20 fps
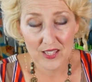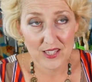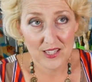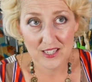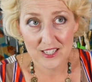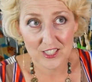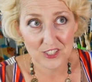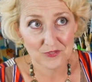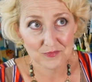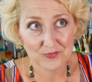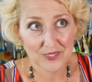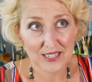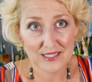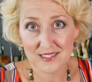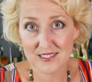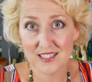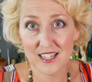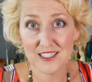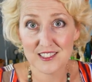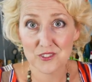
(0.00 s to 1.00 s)
you know,
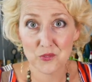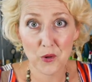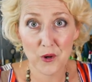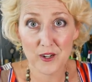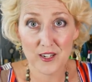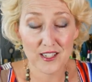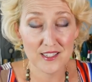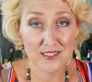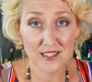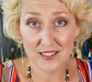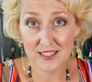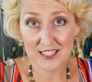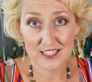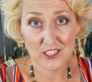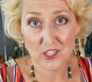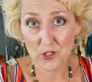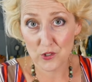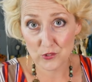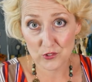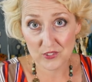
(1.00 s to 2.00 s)
that's that's where it is. I
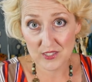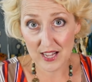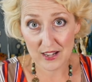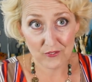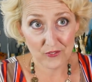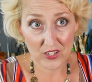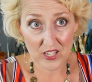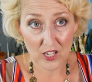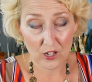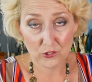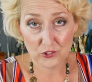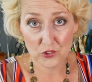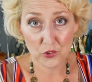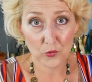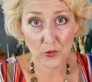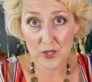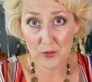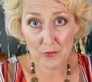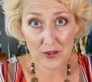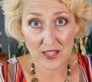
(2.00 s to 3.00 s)
linked to those that video, so
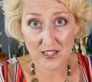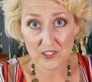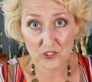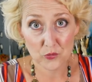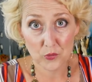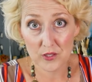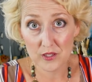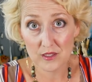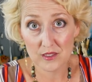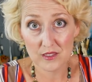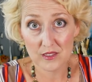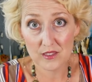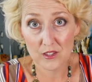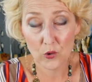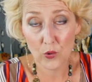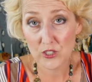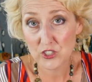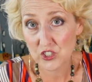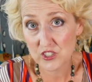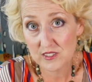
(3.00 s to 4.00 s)
anybody else with
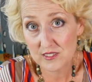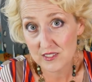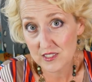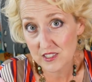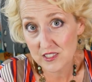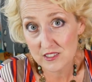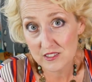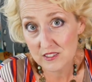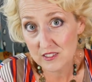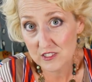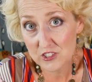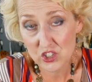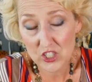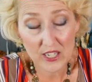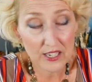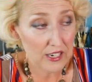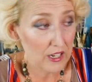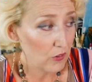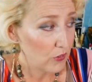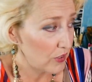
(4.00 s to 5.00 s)
questions could
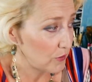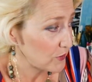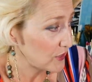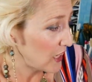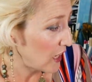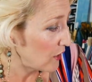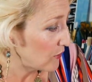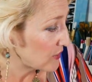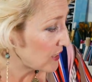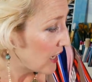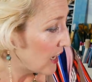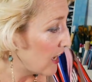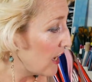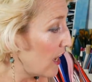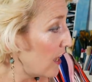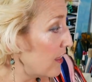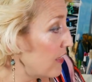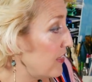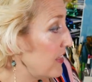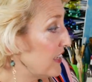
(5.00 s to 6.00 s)
check it out themselves.
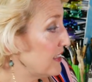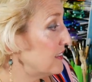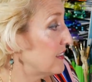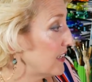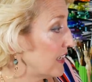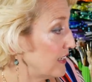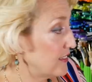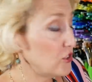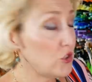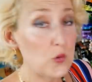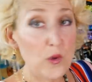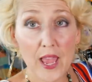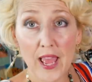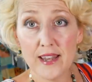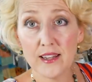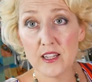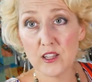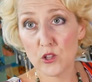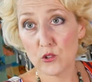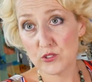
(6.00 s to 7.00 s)
This is, you
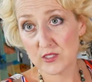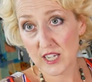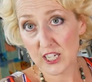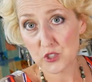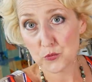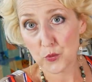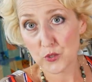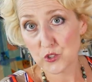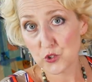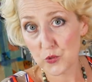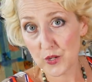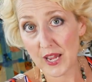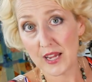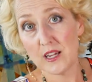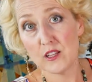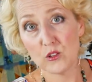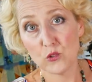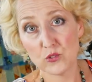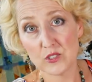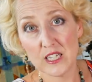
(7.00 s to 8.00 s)
can get those sketchbooks, you can
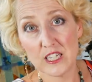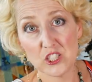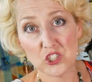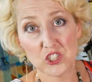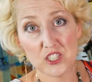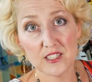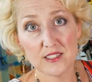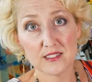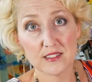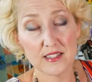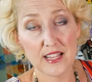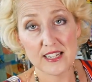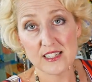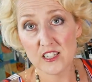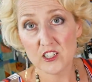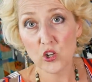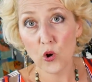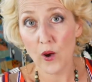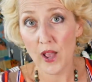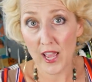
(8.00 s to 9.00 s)
get those ink sheets. They
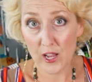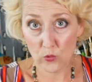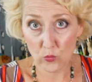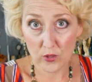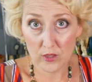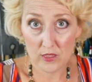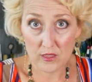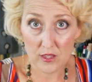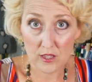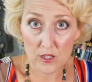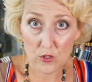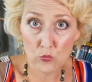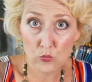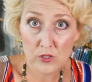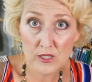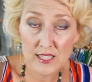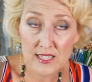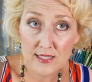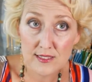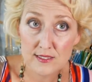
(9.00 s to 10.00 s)
did go ahead with the
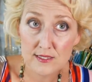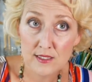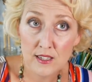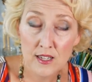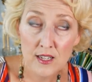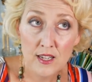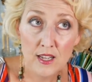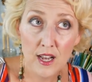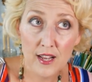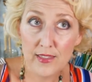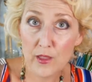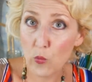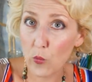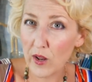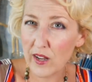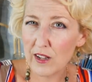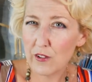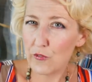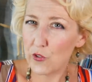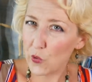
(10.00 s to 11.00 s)
release. Uh, they
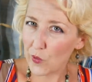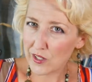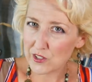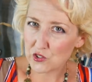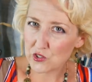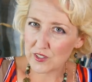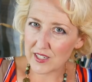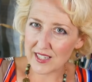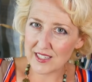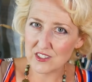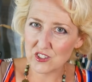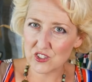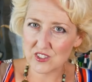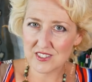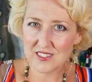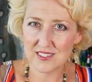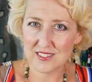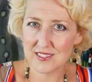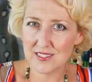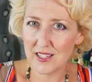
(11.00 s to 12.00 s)
waited a few extra days
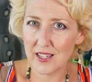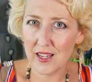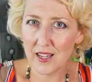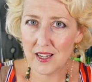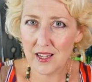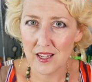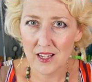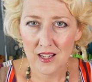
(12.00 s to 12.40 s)
just to see